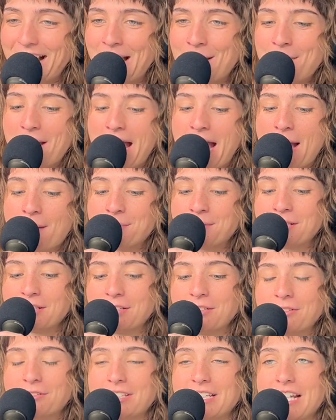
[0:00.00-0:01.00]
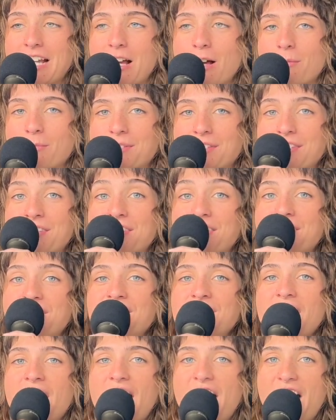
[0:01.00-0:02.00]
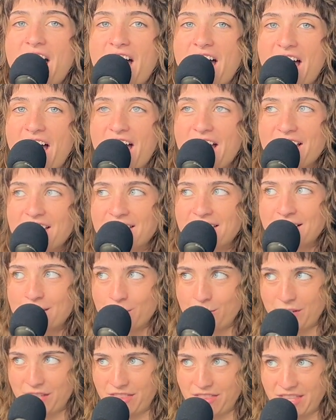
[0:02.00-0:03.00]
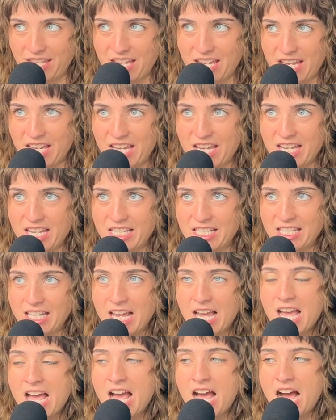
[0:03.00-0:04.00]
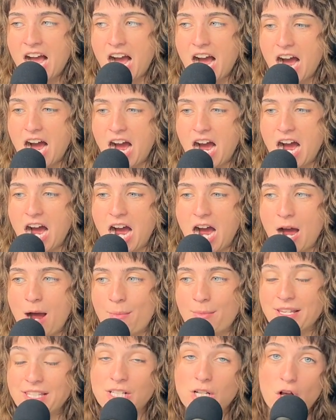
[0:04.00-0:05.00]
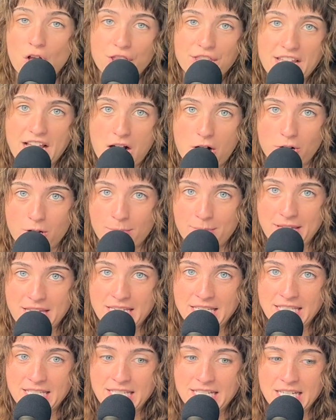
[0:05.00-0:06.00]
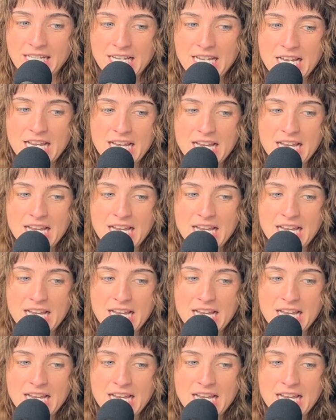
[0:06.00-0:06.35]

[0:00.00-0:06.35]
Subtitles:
I'm absolutely obsessed with it. It's called The Alchemist.